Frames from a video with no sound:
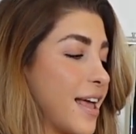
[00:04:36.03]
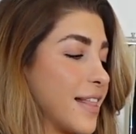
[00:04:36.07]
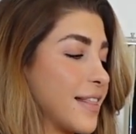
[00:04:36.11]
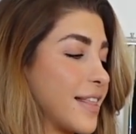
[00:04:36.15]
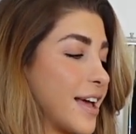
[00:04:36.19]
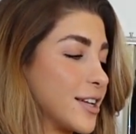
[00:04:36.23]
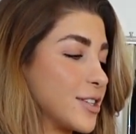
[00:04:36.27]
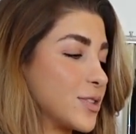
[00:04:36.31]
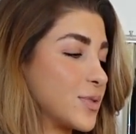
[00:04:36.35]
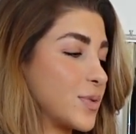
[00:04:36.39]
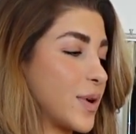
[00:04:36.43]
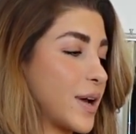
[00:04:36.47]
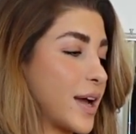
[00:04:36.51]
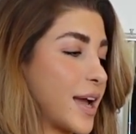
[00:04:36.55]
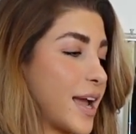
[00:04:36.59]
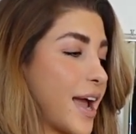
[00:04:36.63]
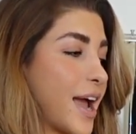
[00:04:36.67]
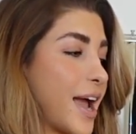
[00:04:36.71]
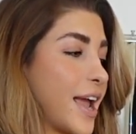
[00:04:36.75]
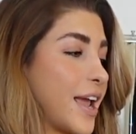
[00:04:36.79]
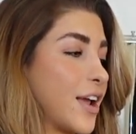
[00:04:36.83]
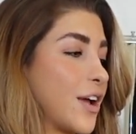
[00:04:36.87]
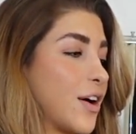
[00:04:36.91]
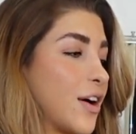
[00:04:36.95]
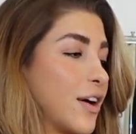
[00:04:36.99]
That's why
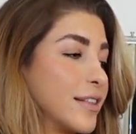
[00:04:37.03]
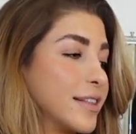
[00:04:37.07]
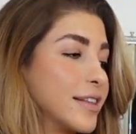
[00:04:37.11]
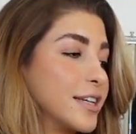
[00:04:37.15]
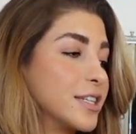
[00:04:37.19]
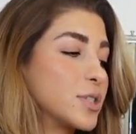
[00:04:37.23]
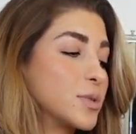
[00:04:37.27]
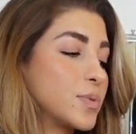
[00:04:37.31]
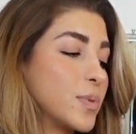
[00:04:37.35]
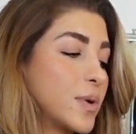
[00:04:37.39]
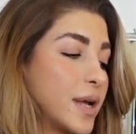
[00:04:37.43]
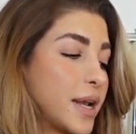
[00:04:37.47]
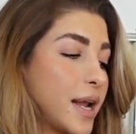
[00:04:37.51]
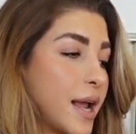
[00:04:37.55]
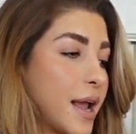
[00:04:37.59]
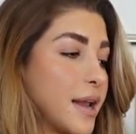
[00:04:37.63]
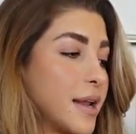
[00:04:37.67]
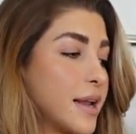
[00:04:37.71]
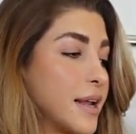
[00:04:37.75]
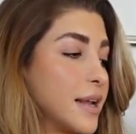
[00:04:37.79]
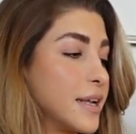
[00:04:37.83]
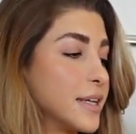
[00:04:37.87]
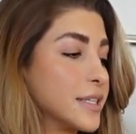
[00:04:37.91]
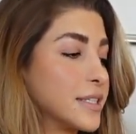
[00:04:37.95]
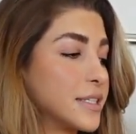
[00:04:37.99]
I got this one, and
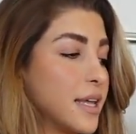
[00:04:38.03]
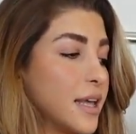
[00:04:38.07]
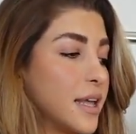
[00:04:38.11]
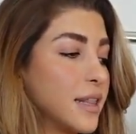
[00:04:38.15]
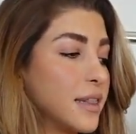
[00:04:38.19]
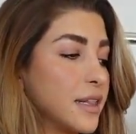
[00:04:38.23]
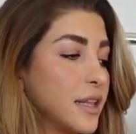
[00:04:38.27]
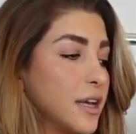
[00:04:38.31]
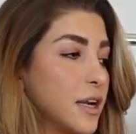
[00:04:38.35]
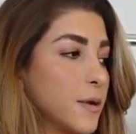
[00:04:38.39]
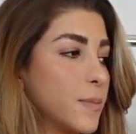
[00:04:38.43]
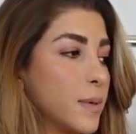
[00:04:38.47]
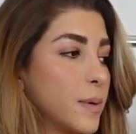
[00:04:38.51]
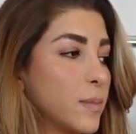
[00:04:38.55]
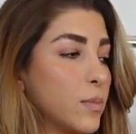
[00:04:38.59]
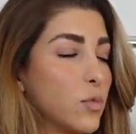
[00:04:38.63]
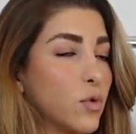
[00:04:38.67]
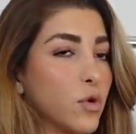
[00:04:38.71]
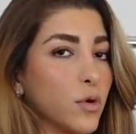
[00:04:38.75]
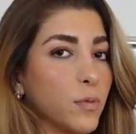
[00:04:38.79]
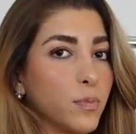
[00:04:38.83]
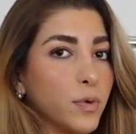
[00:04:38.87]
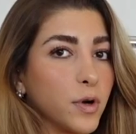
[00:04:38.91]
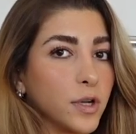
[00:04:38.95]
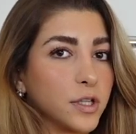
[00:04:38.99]
it is a little bit
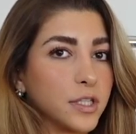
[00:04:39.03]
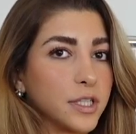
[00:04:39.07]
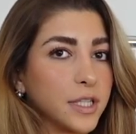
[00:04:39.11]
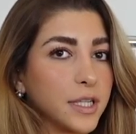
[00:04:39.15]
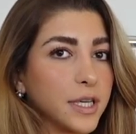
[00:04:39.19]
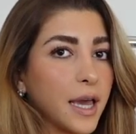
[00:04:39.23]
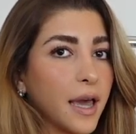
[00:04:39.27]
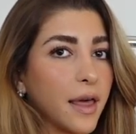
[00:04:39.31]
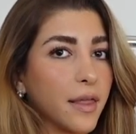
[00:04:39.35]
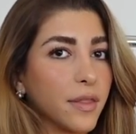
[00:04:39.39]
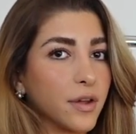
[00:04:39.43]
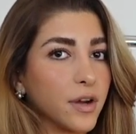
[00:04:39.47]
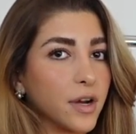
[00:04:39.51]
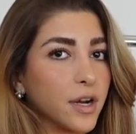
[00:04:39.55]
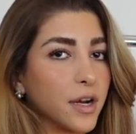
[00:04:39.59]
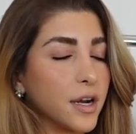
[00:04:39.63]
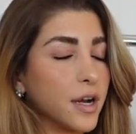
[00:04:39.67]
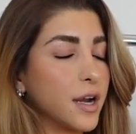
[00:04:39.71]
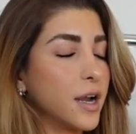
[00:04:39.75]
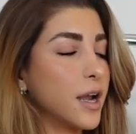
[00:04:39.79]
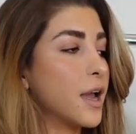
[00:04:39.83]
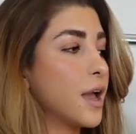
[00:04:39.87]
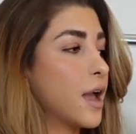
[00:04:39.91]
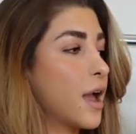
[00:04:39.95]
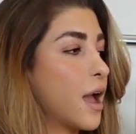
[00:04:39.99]
more put
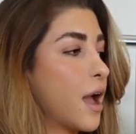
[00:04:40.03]
together.